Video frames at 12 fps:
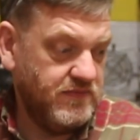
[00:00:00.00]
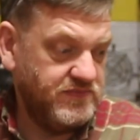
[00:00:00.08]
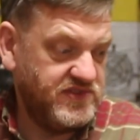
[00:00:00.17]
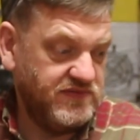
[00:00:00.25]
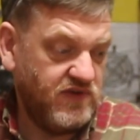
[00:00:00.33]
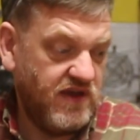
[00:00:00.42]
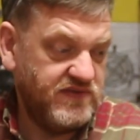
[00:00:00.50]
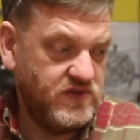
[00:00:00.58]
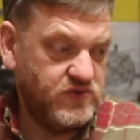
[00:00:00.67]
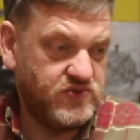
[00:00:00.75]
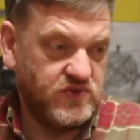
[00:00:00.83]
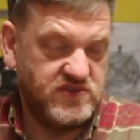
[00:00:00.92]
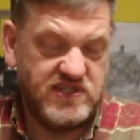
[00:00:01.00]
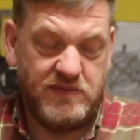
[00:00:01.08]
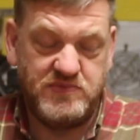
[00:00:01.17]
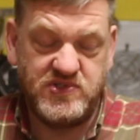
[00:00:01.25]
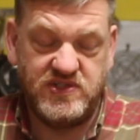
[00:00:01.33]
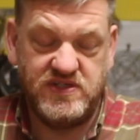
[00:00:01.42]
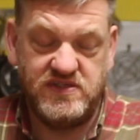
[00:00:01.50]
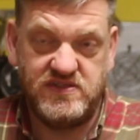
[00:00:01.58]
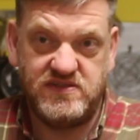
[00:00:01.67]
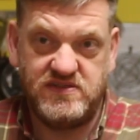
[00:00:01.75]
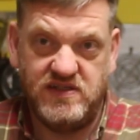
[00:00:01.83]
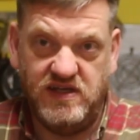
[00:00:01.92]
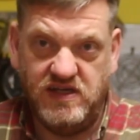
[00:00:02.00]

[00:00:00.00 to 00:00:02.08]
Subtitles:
survive in all sorts of temperatures,